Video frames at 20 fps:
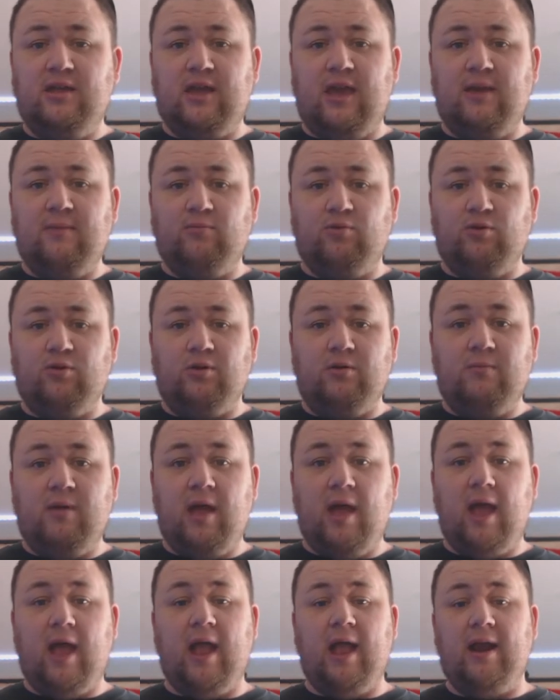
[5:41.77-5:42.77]
game room.
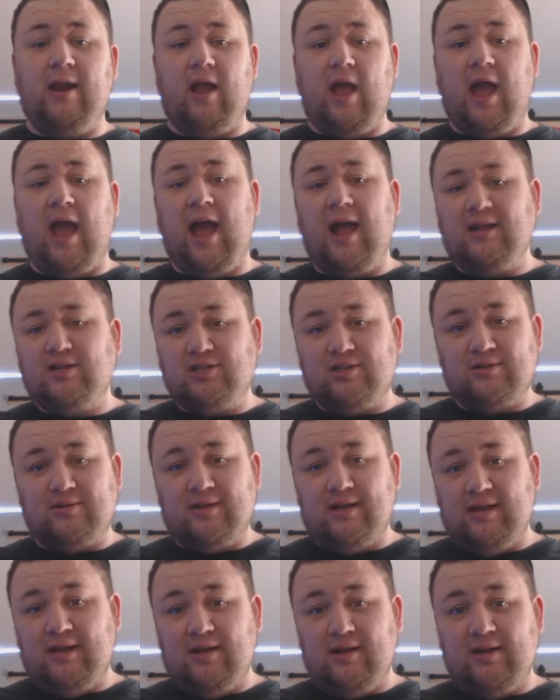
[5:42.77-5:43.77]
And
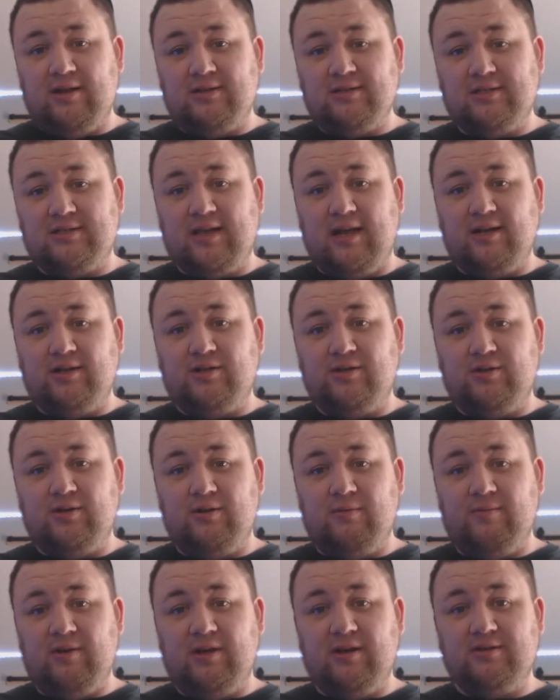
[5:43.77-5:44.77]
actually, stay
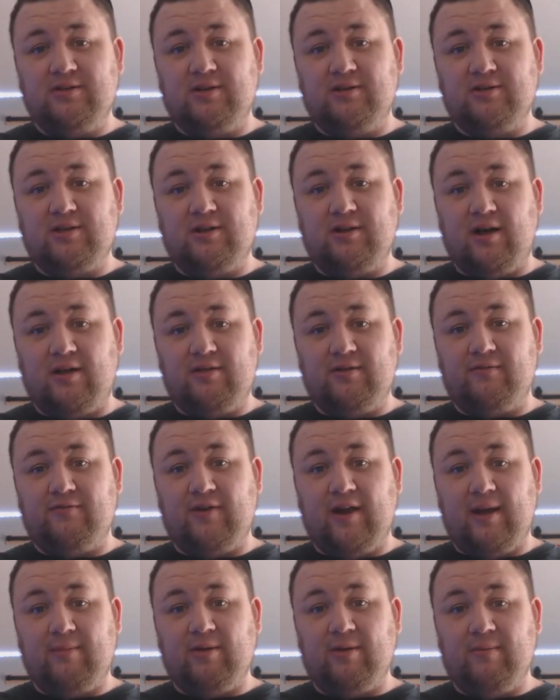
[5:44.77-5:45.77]
tuned because there's another
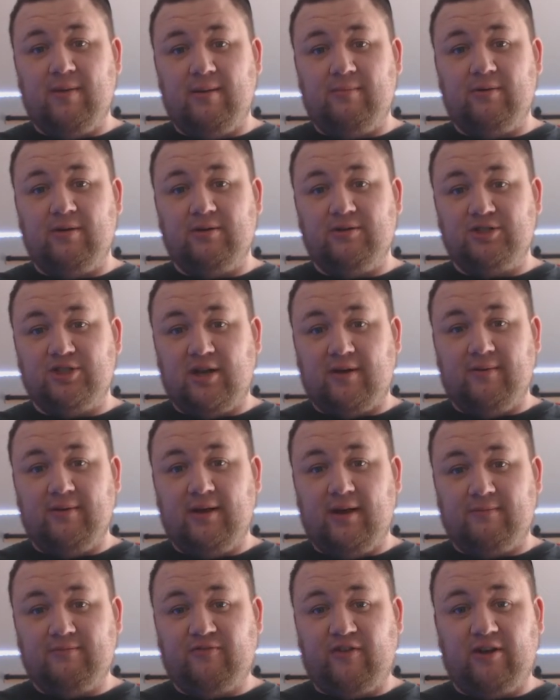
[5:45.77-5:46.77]
family member showing
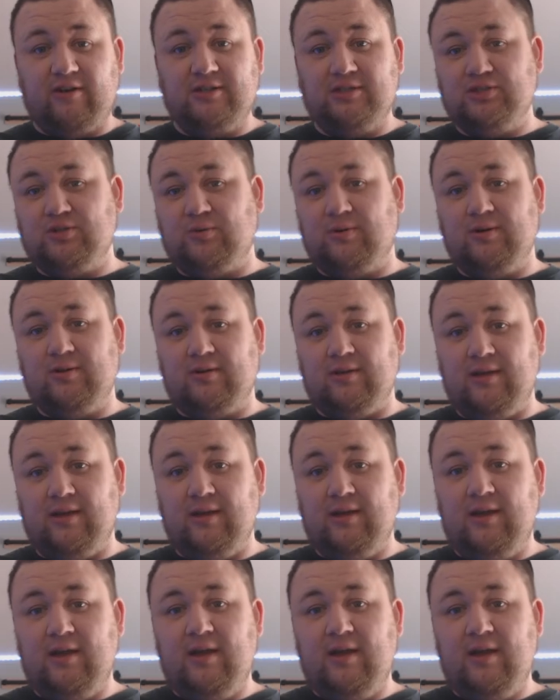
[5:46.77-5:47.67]
up very shortly.